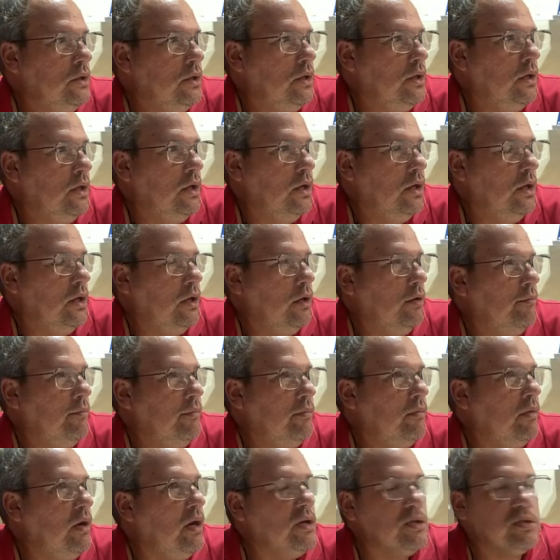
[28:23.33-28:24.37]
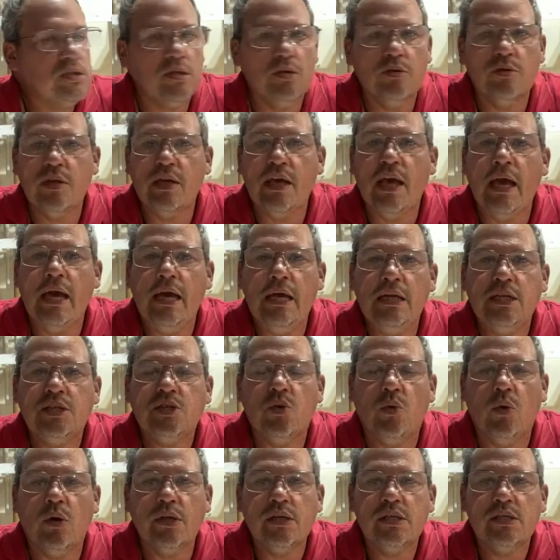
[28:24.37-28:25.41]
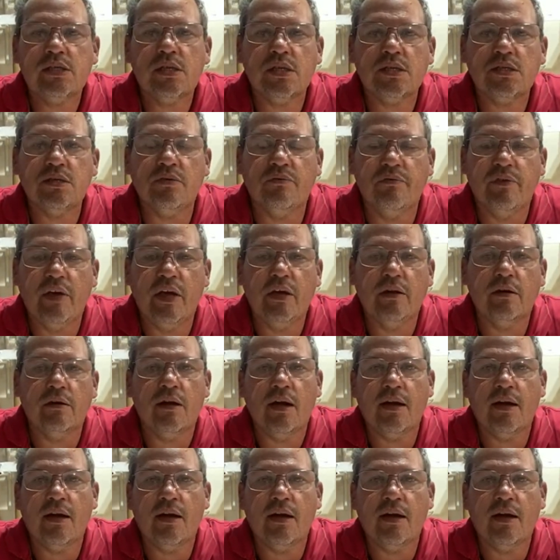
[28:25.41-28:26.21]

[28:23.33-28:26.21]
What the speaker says: Also the A-26 Invader.